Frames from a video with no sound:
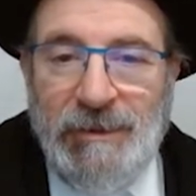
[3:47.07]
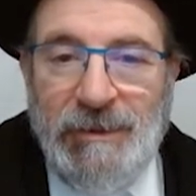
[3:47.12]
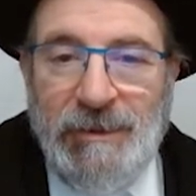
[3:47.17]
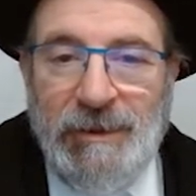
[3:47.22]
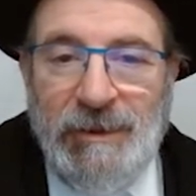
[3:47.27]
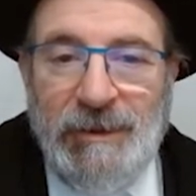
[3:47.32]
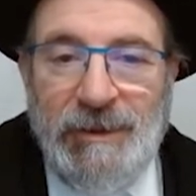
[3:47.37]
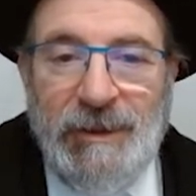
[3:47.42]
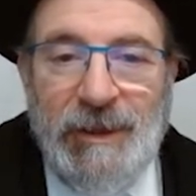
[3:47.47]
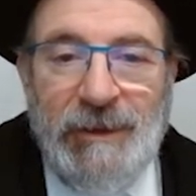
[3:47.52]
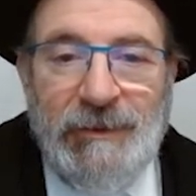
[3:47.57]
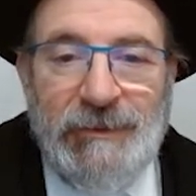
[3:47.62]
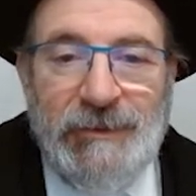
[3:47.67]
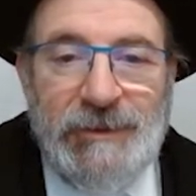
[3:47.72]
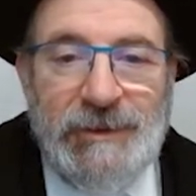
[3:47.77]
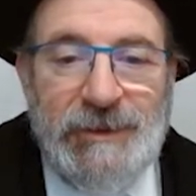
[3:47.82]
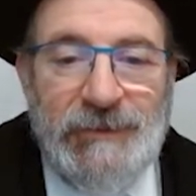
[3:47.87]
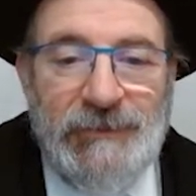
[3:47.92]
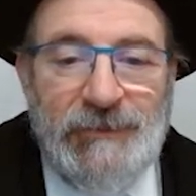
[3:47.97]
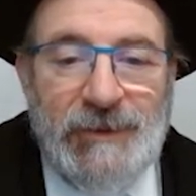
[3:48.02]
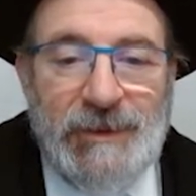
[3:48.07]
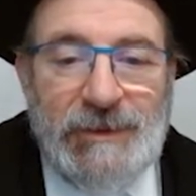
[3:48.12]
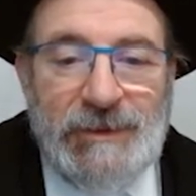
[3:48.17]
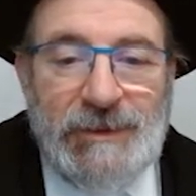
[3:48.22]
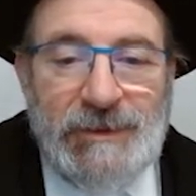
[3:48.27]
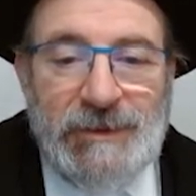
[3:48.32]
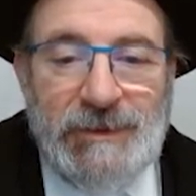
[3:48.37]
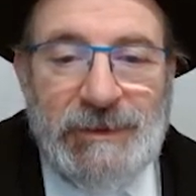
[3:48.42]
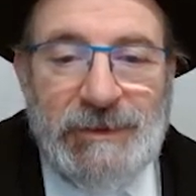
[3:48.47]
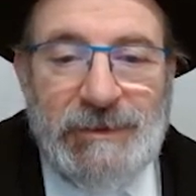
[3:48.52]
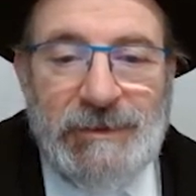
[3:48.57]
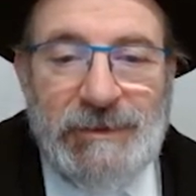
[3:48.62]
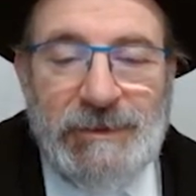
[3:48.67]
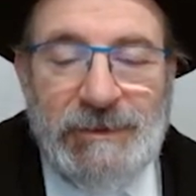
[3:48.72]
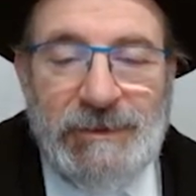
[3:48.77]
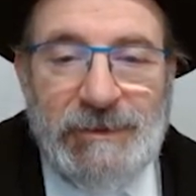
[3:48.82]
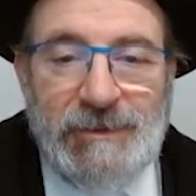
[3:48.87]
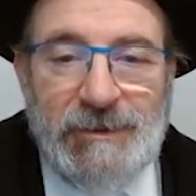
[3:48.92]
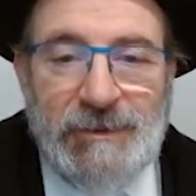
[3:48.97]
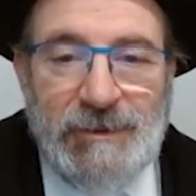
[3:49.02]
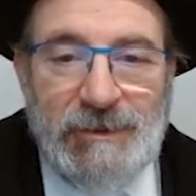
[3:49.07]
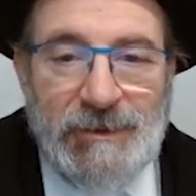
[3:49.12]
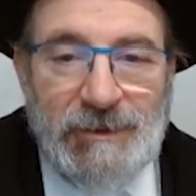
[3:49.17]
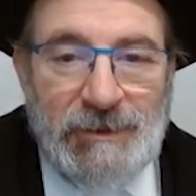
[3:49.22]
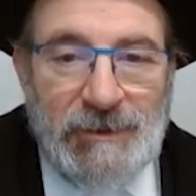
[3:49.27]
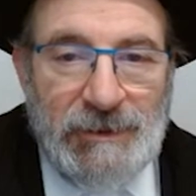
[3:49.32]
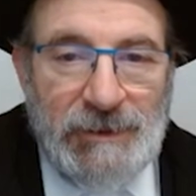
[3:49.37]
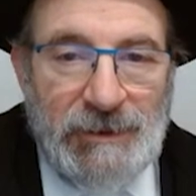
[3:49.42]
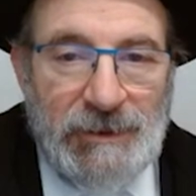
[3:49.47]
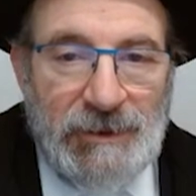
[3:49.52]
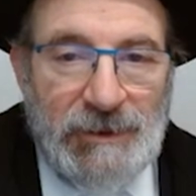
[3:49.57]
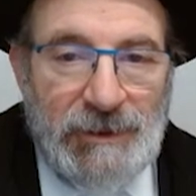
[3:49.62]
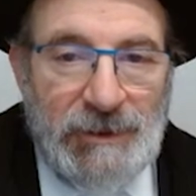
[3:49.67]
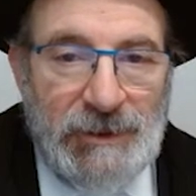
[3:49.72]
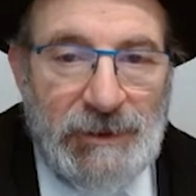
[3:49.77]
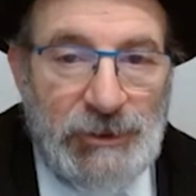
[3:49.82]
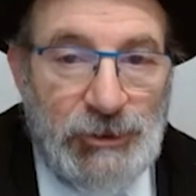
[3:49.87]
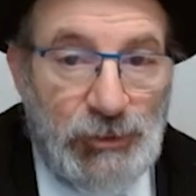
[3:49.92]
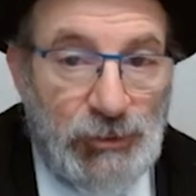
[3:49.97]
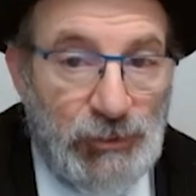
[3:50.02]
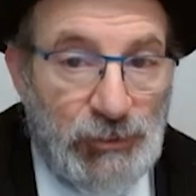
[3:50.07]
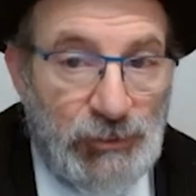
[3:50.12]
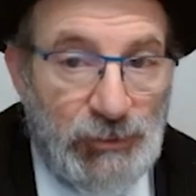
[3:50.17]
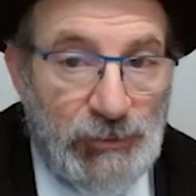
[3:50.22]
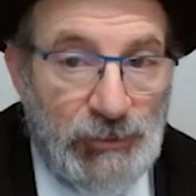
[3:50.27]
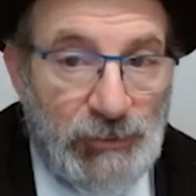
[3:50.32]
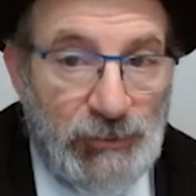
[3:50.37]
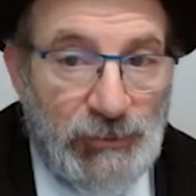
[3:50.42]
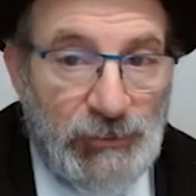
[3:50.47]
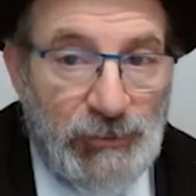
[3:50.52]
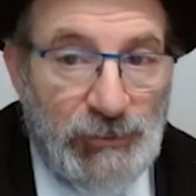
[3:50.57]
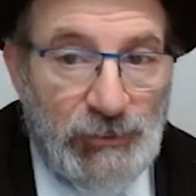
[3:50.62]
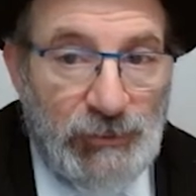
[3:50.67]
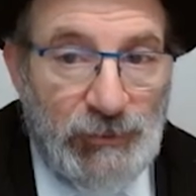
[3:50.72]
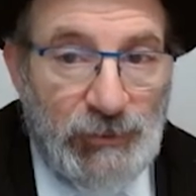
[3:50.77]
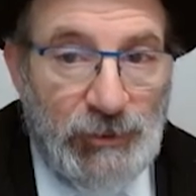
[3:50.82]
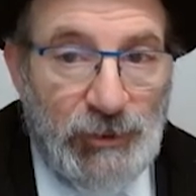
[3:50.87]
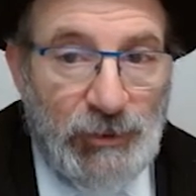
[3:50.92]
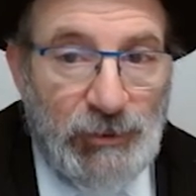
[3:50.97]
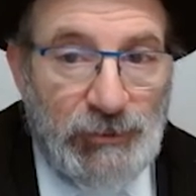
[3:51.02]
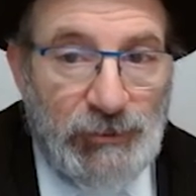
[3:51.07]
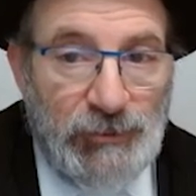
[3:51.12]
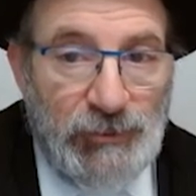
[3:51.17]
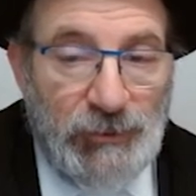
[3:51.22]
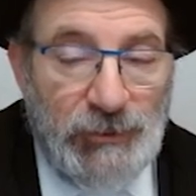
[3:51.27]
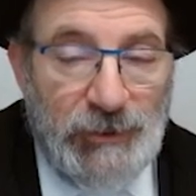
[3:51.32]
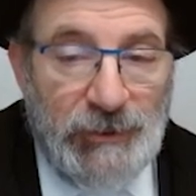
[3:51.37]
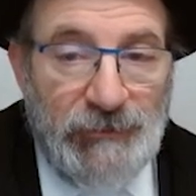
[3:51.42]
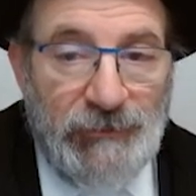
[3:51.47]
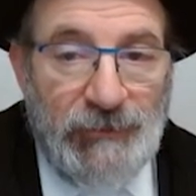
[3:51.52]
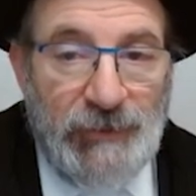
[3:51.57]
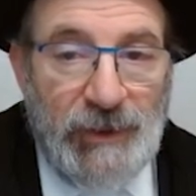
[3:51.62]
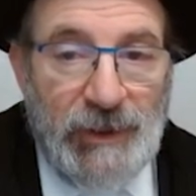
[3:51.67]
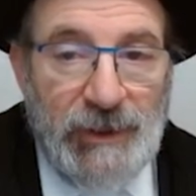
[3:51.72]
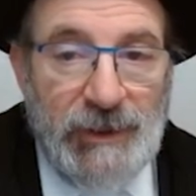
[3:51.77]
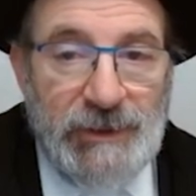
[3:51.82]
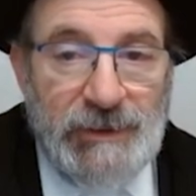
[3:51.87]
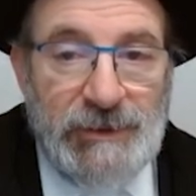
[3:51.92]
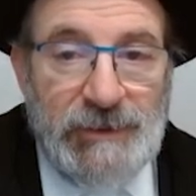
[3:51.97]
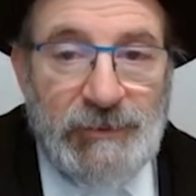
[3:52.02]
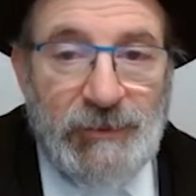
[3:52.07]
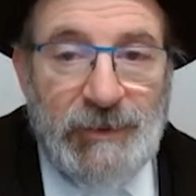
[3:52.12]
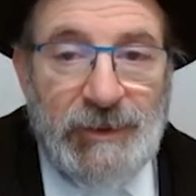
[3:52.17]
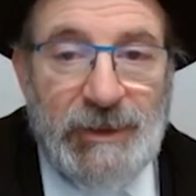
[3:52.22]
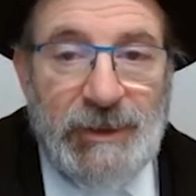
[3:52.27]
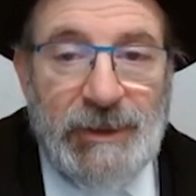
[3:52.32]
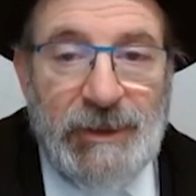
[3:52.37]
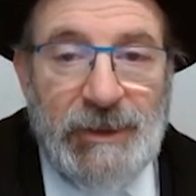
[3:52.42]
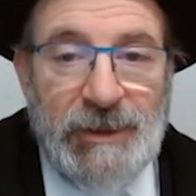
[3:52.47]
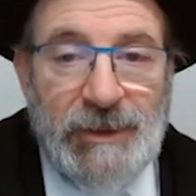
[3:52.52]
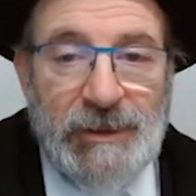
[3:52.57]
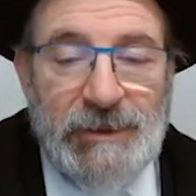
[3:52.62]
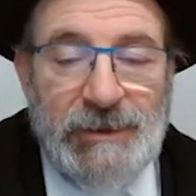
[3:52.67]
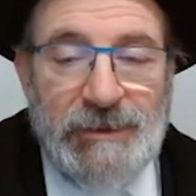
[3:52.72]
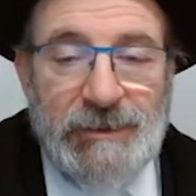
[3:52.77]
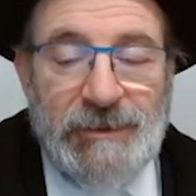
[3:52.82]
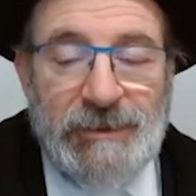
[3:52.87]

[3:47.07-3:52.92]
Another defense is to go to the flight with the king,